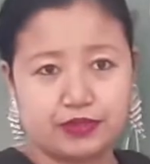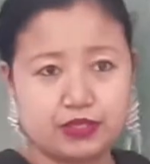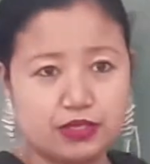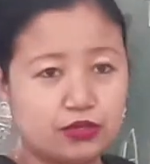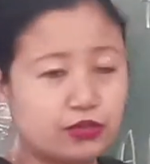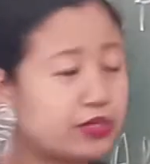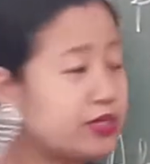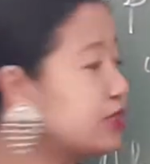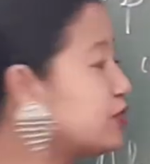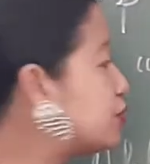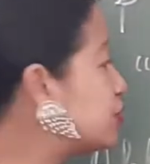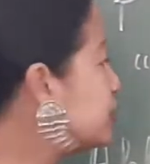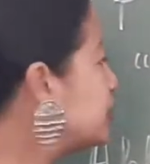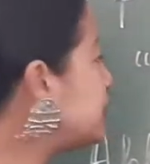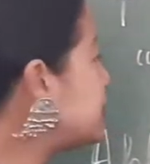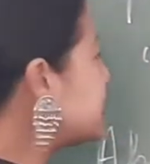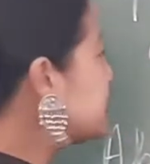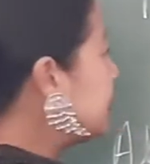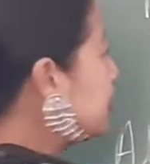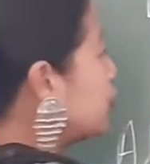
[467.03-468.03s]
Okay, so
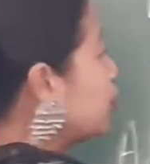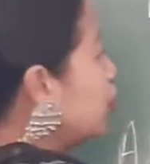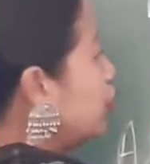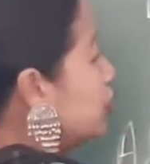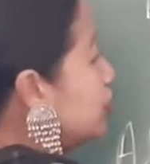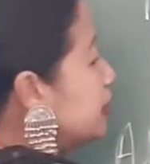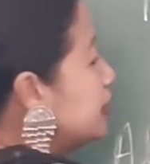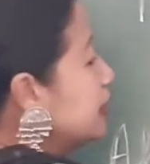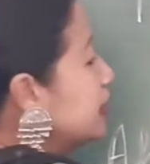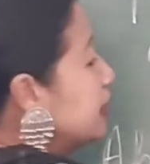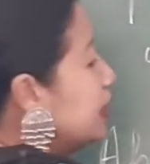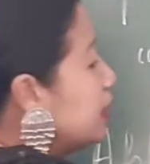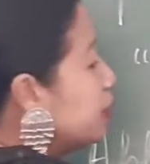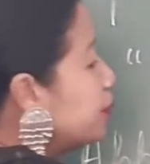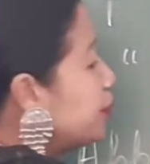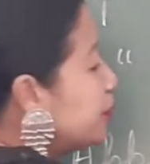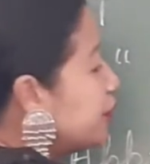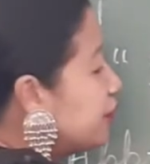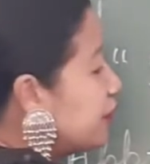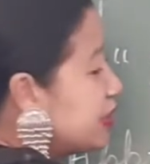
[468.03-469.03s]
these are called
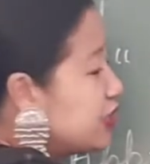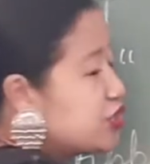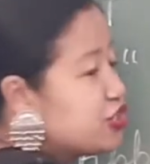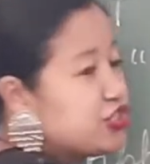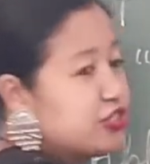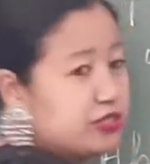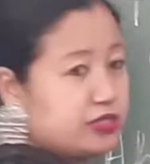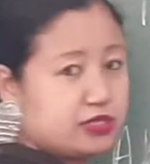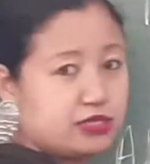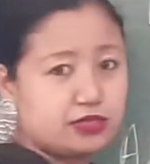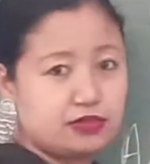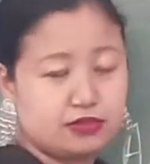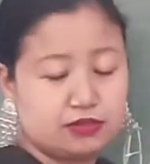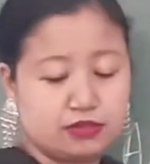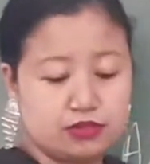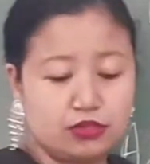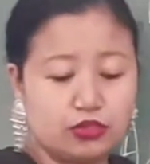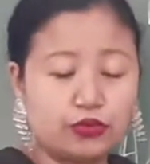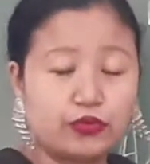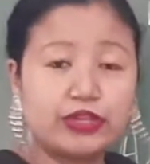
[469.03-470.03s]
abbreviations.
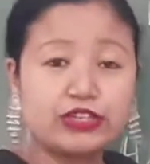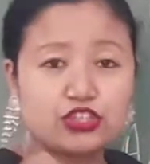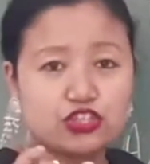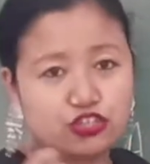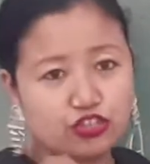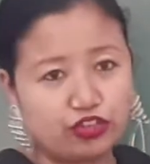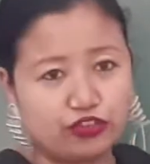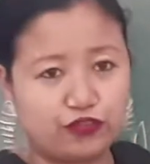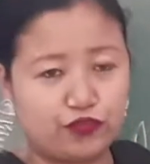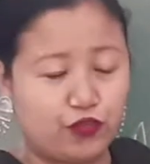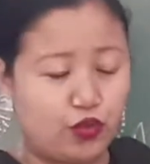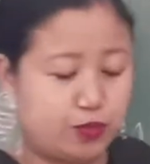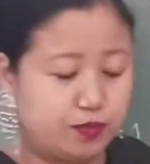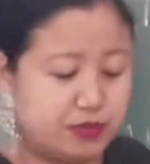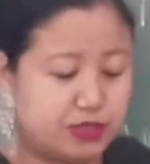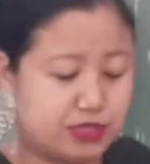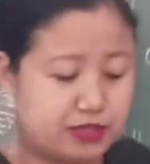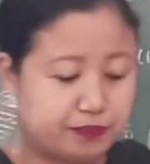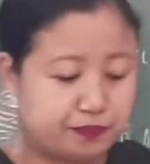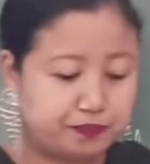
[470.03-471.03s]
All right, short
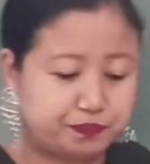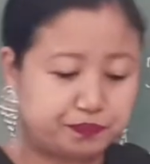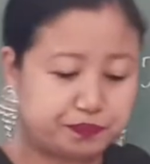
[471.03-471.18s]
forms.